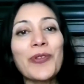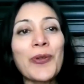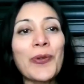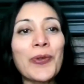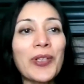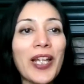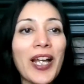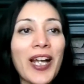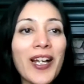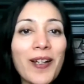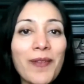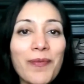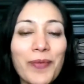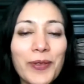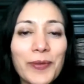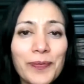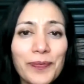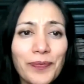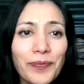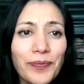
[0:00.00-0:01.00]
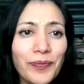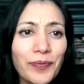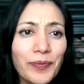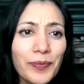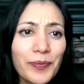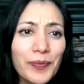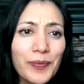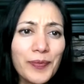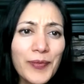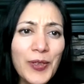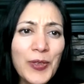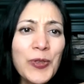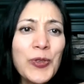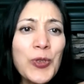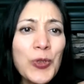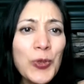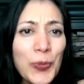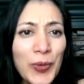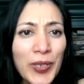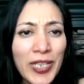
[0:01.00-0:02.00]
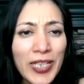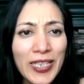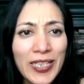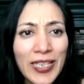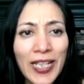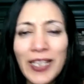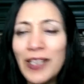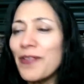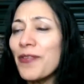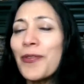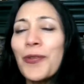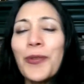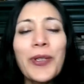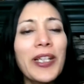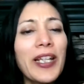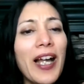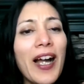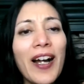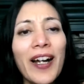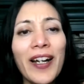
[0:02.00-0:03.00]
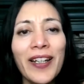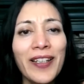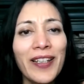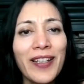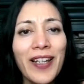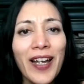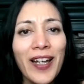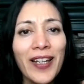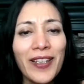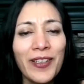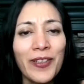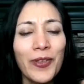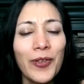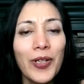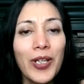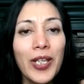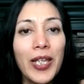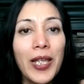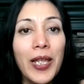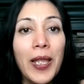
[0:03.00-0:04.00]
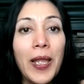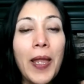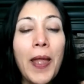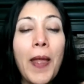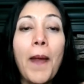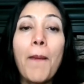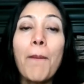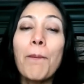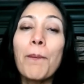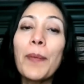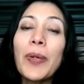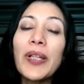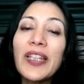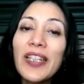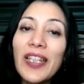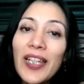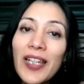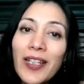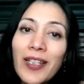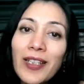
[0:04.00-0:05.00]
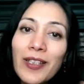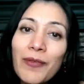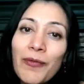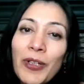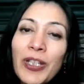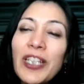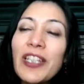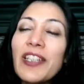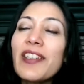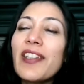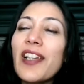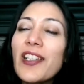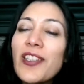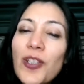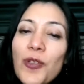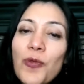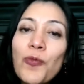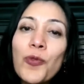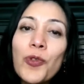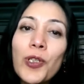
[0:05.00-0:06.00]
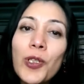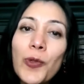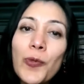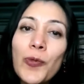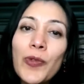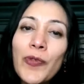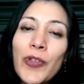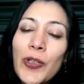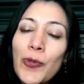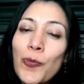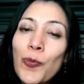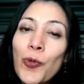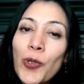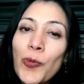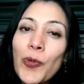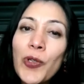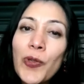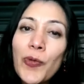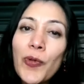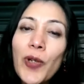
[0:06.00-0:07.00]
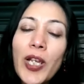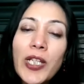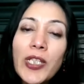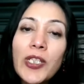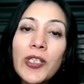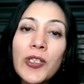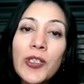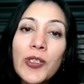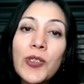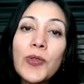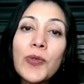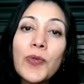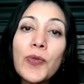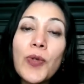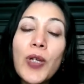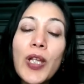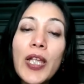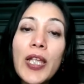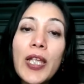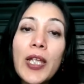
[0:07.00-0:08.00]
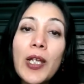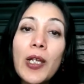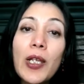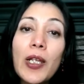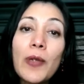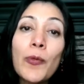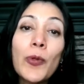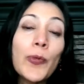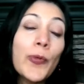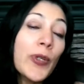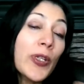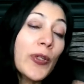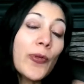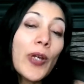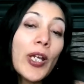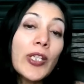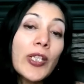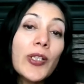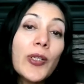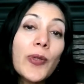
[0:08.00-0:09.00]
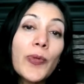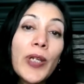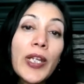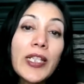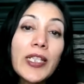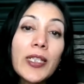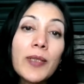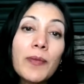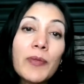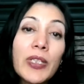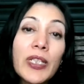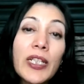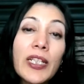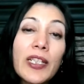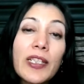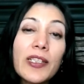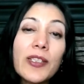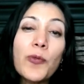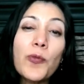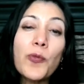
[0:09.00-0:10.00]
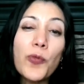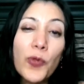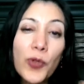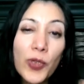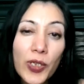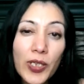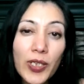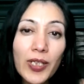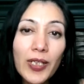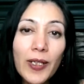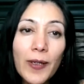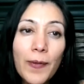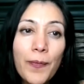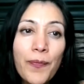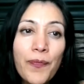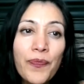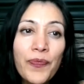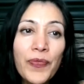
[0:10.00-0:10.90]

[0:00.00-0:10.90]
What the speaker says: to float up. Super excited, floating higher and higher. But then when it doesn't work, what we're trying to do, when we're trying to create something, it doesn't work